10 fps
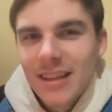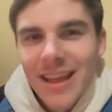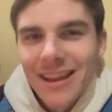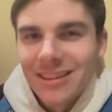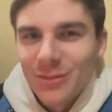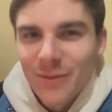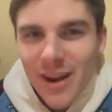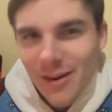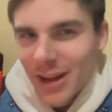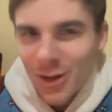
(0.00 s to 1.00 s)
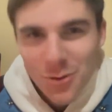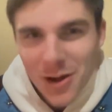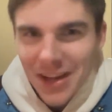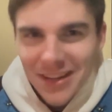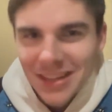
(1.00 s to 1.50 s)
And it's very
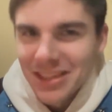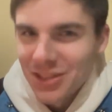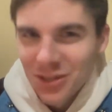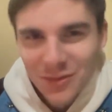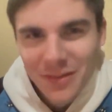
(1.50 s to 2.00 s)
annoying. It's just